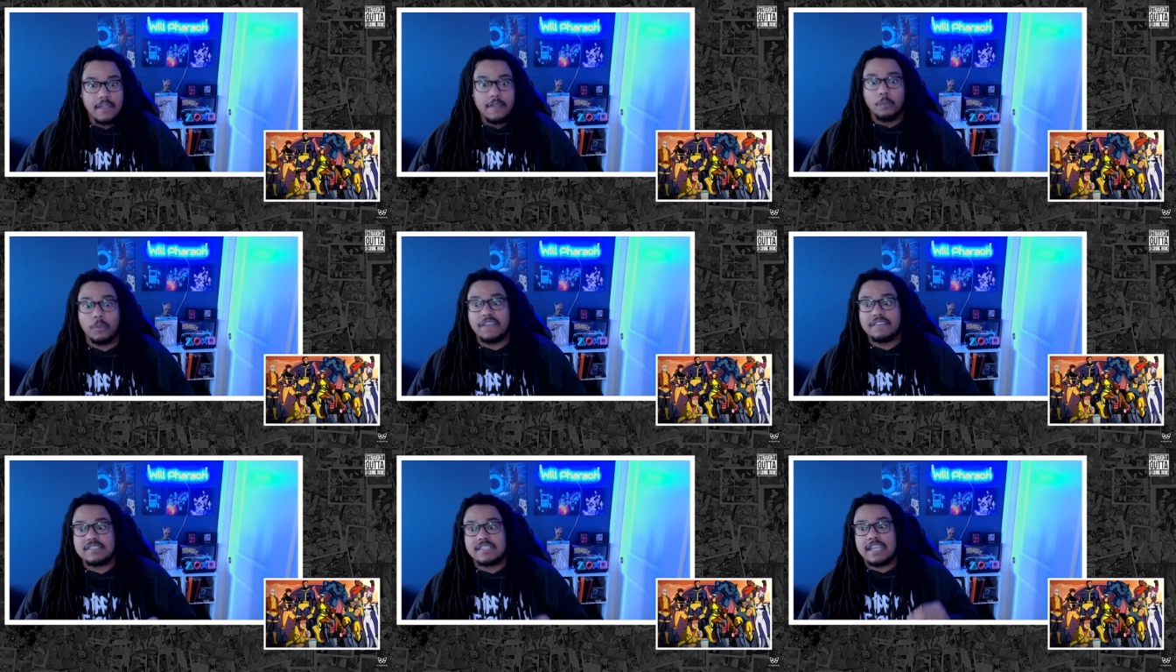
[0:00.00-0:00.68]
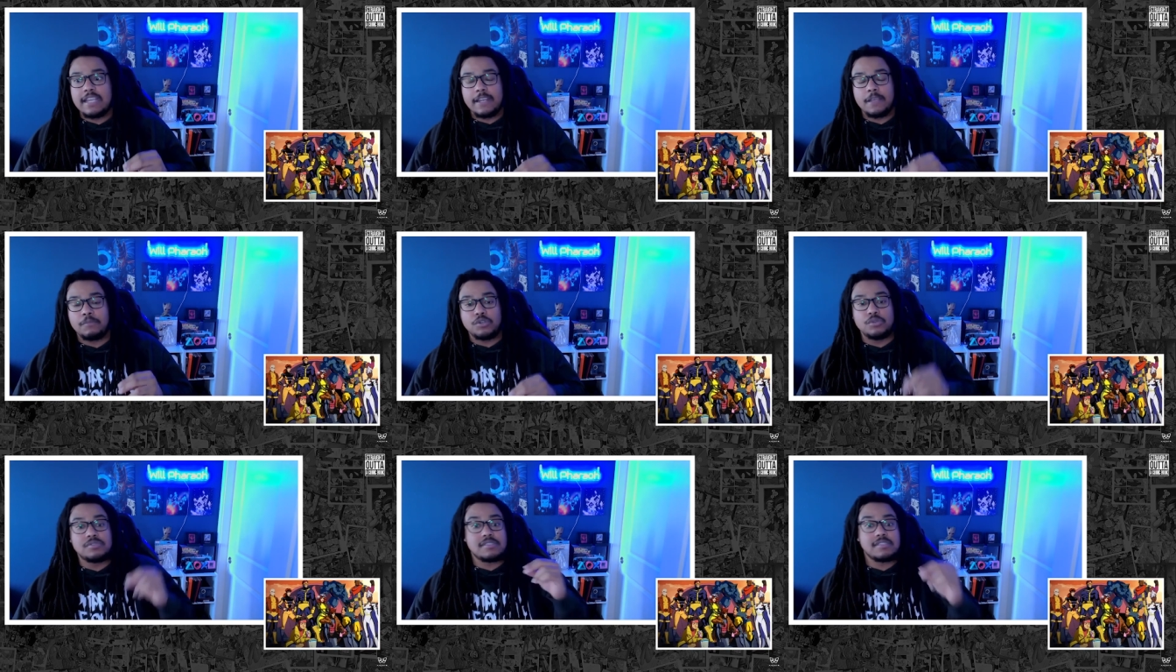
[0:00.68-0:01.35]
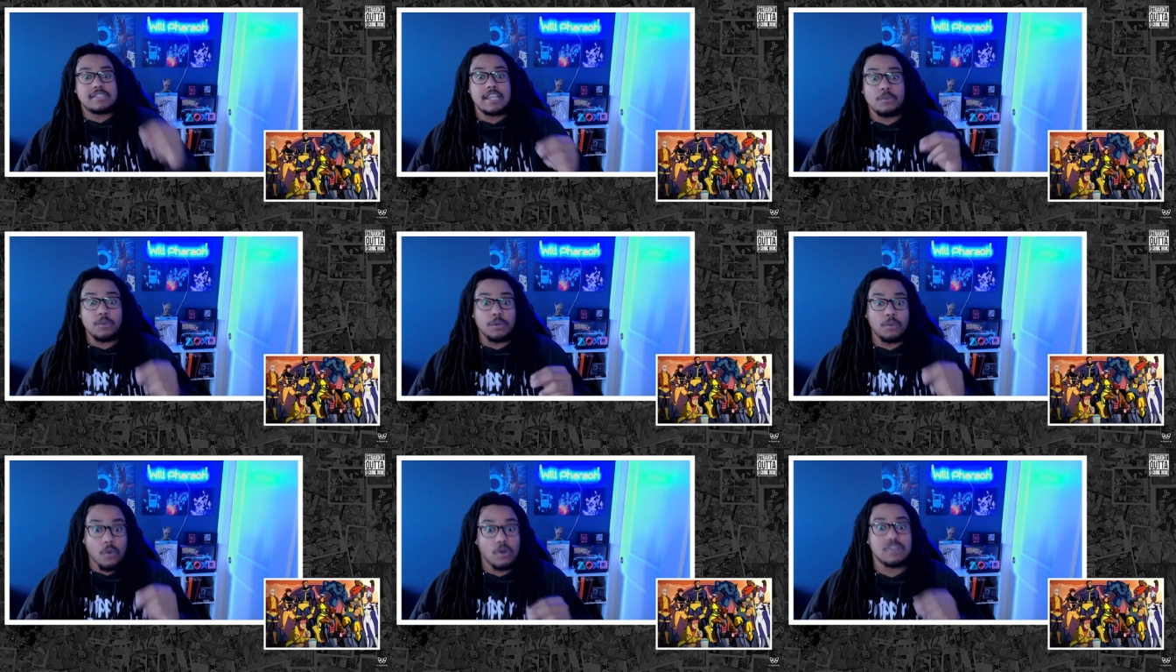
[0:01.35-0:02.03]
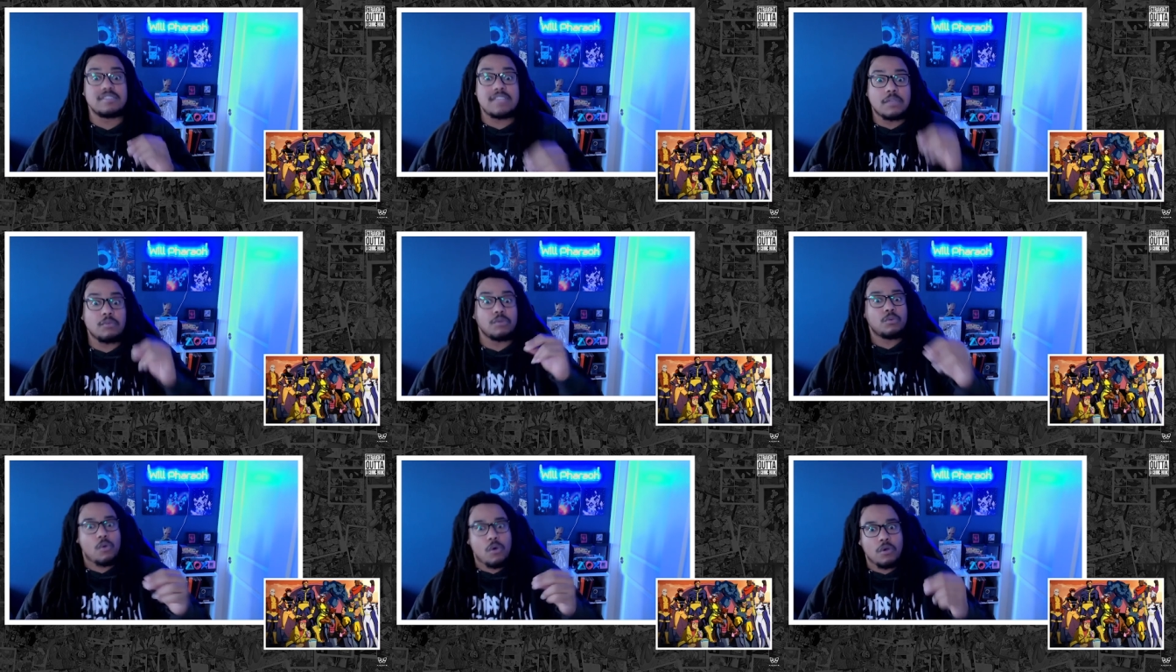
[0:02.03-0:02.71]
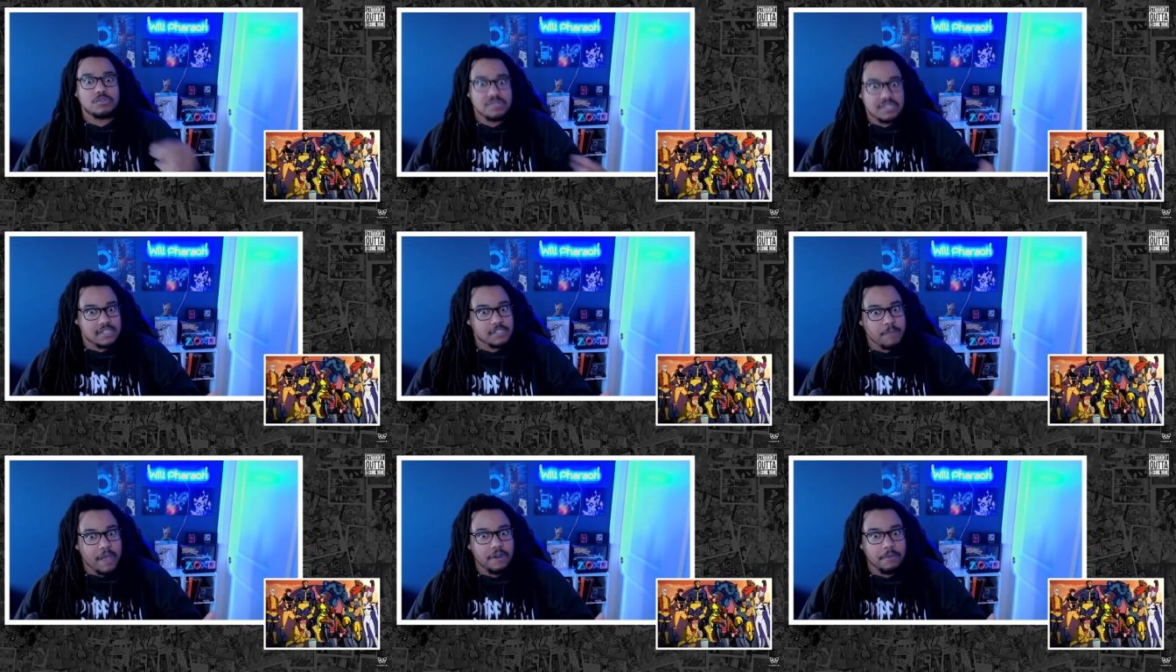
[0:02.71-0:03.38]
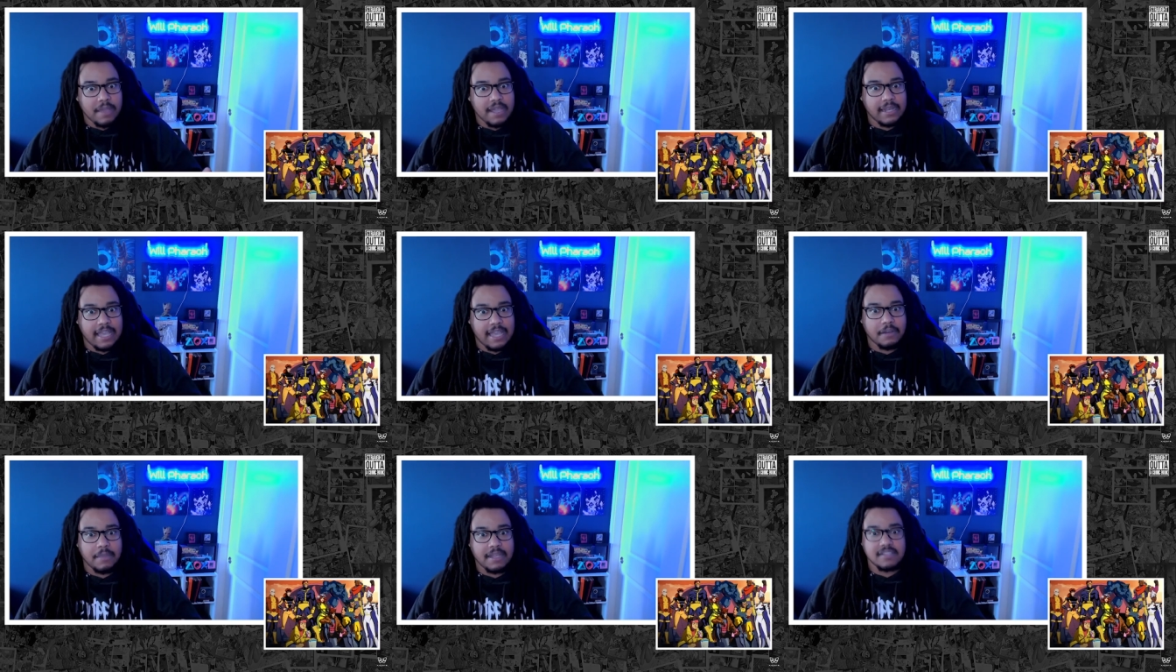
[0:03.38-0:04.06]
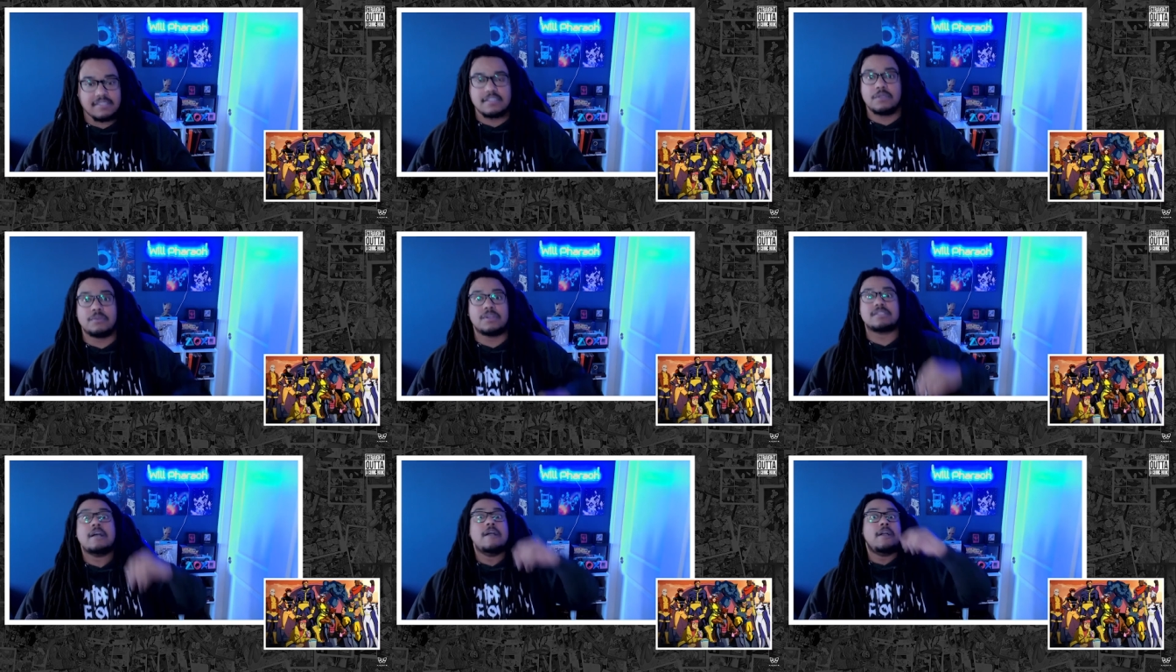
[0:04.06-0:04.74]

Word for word: We've seen him do Secret Wars. Secret Wars was in Spider-Man the Animated Series.